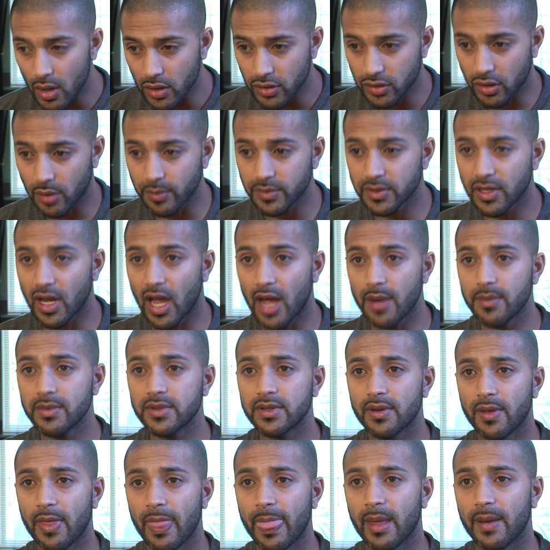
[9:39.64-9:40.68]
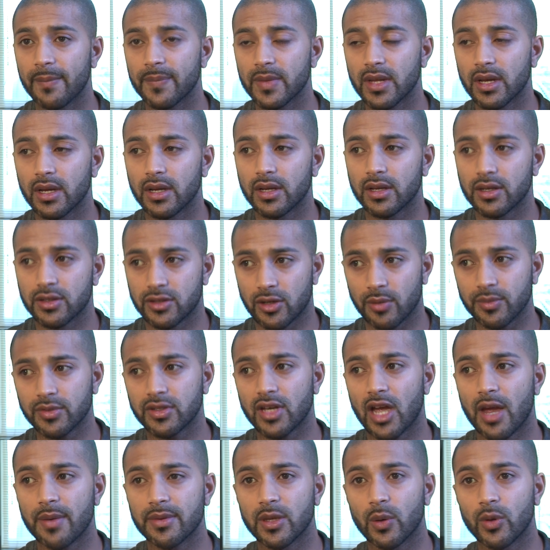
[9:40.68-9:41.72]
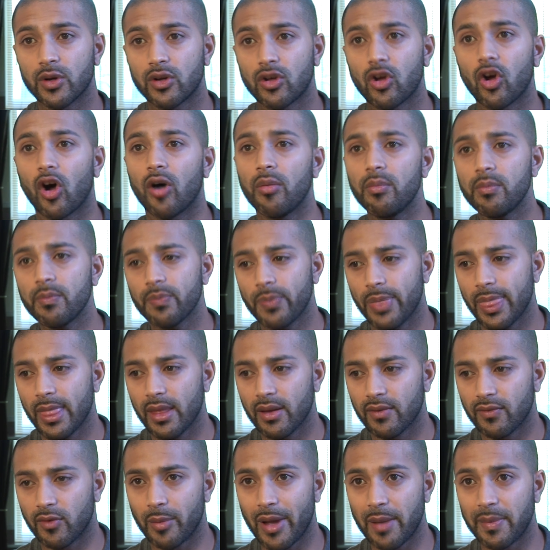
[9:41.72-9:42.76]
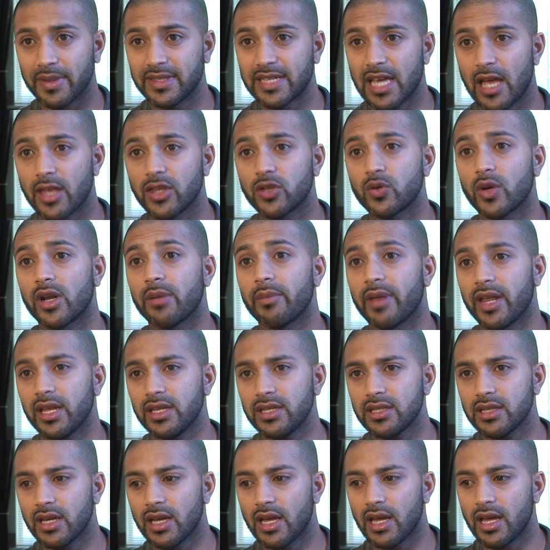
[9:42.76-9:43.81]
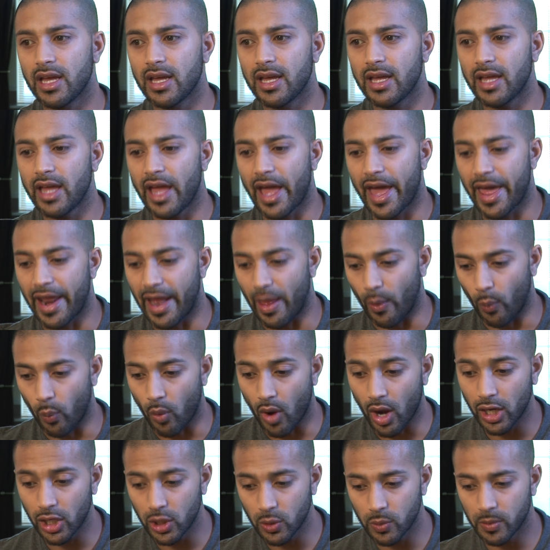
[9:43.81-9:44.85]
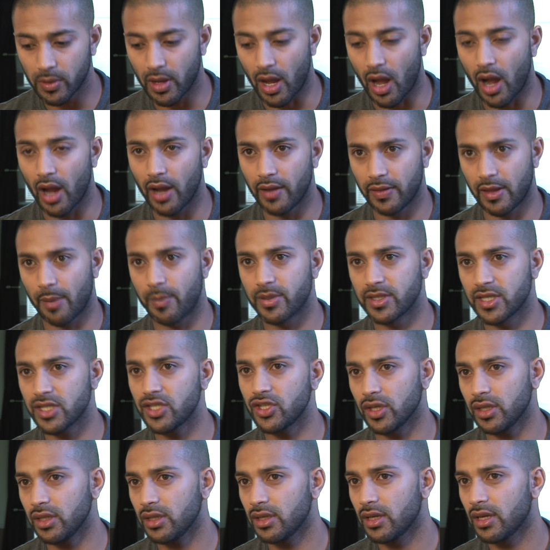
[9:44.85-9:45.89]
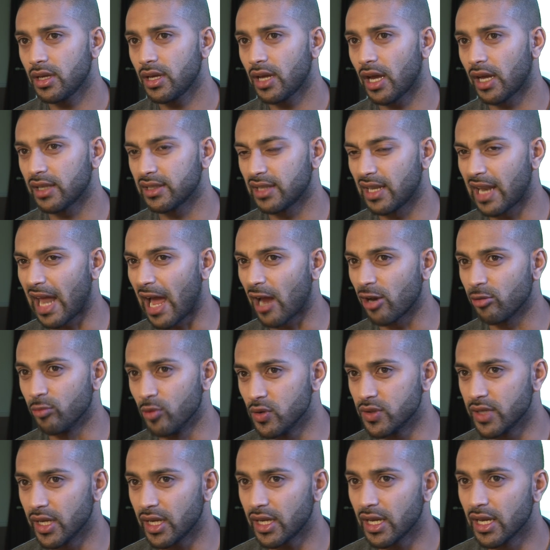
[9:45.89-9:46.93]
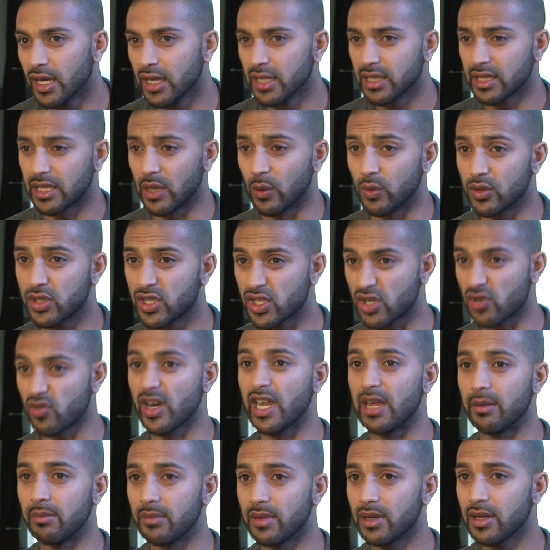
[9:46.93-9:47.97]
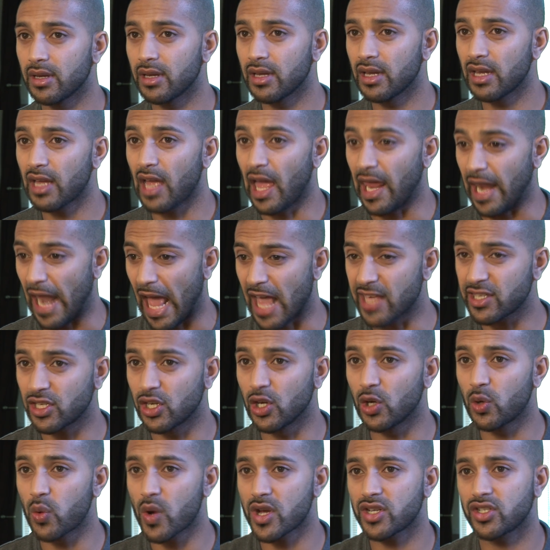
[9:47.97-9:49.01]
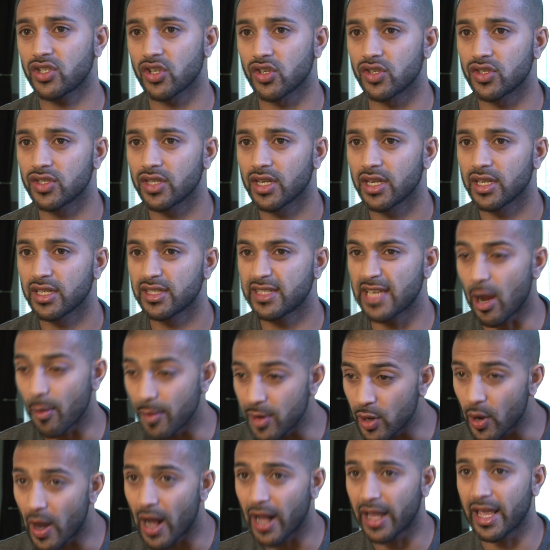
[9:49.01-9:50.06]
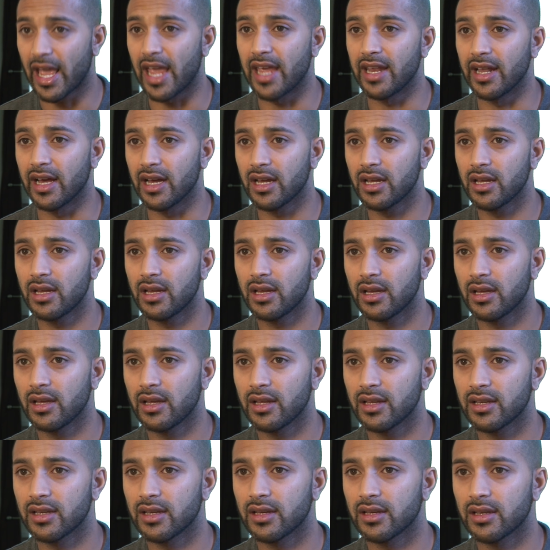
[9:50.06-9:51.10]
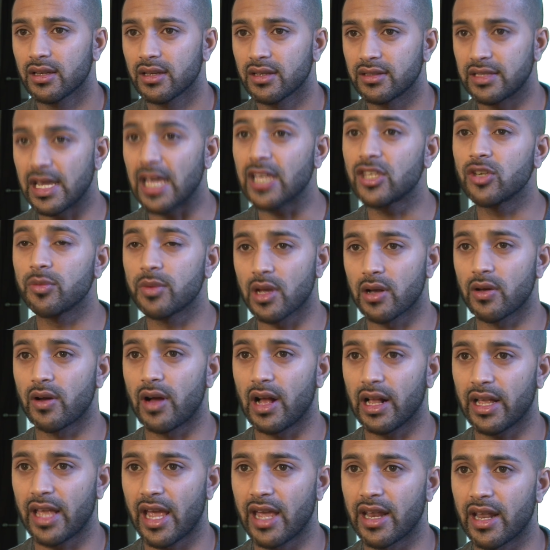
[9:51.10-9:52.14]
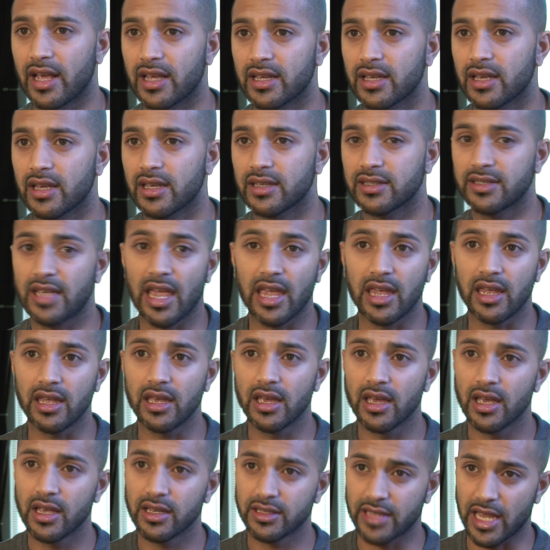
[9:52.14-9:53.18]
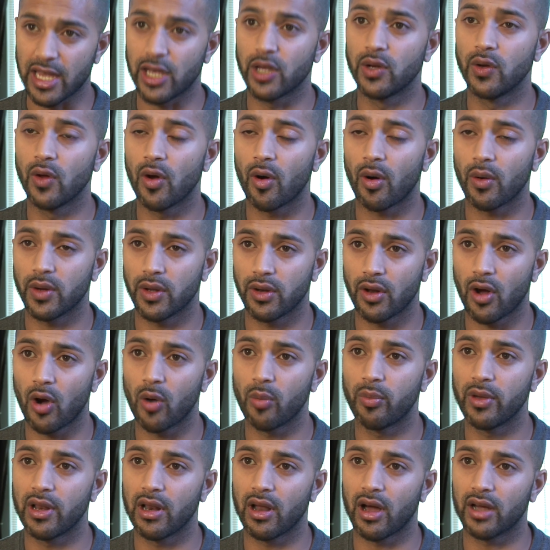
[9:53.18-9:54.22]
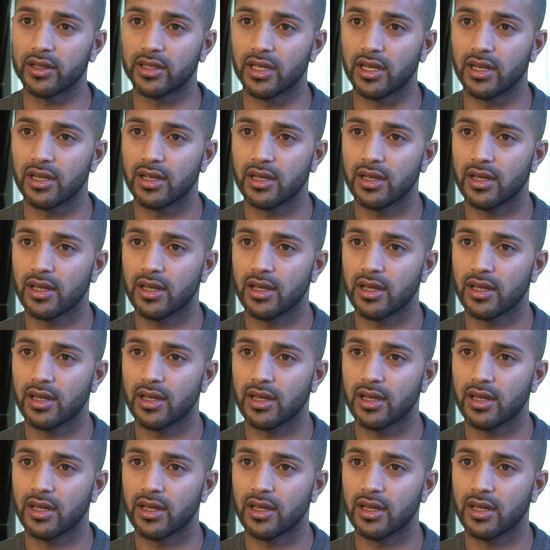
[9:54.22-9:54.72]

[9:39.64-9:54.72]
Sometimes they would come for maybe 10-20 minutes, and while you are in that position and the loud music, they would scream and ask you questions. Tell me you're Al Qaeda. Say to me you're Al Qaeda. Say you know Bin Laden.